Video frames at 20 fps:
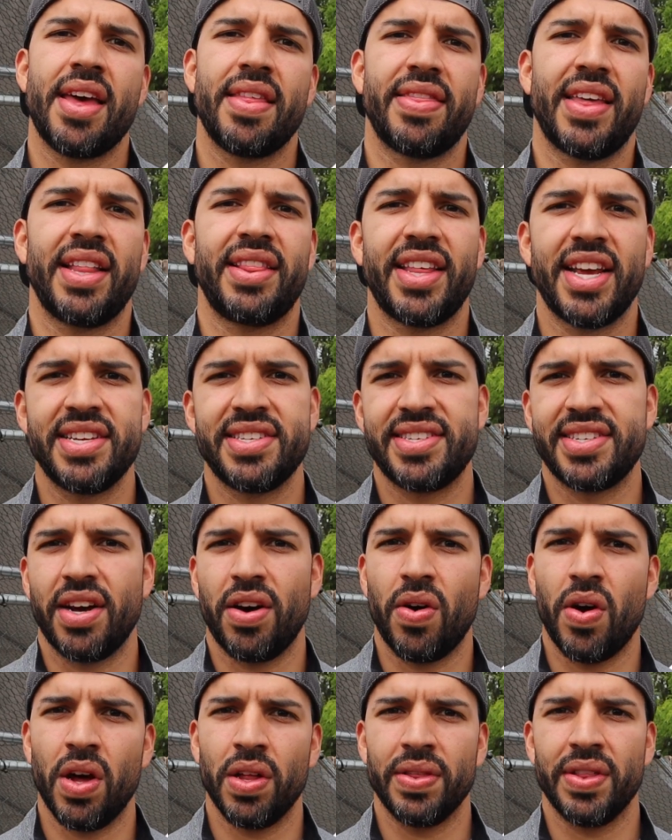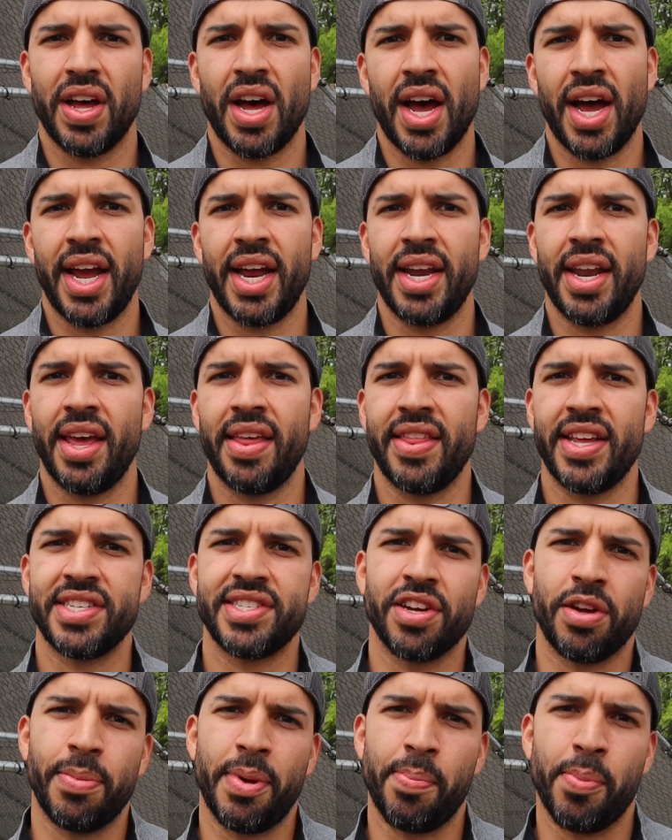that they sell online, and they
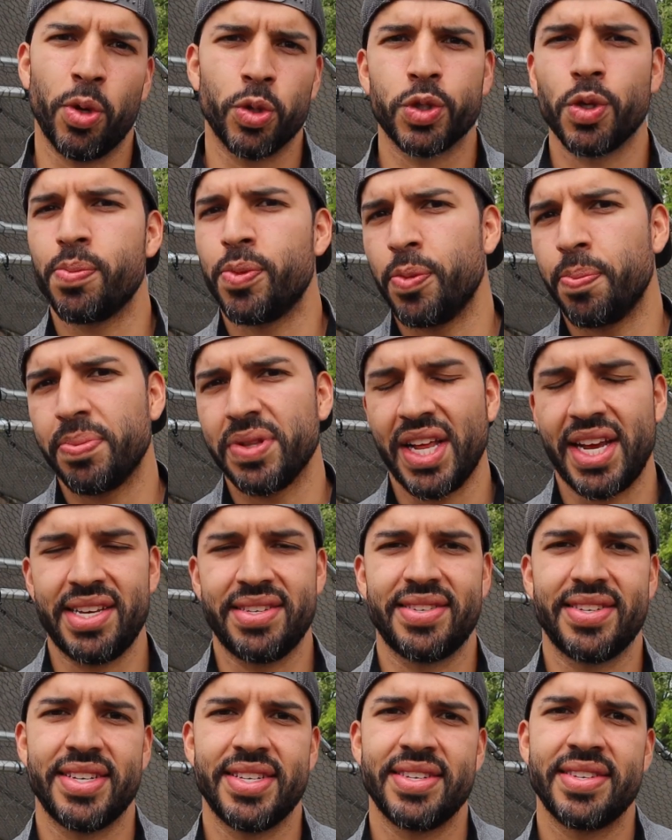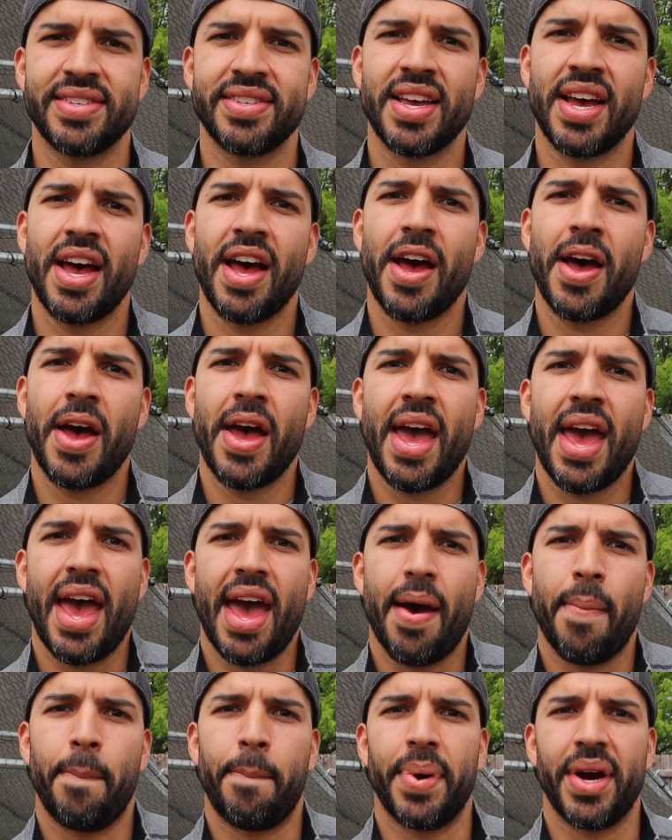sell them in multiple places.
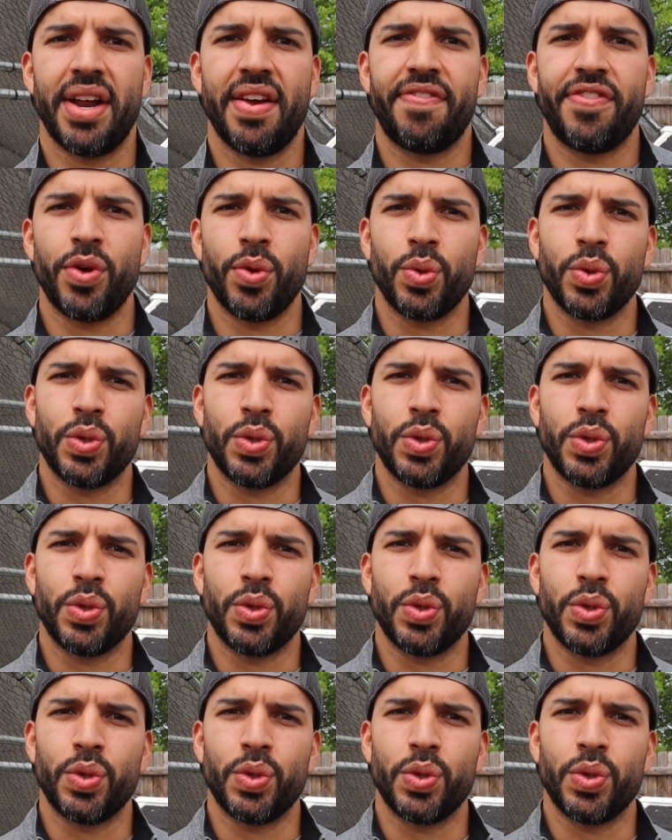But if you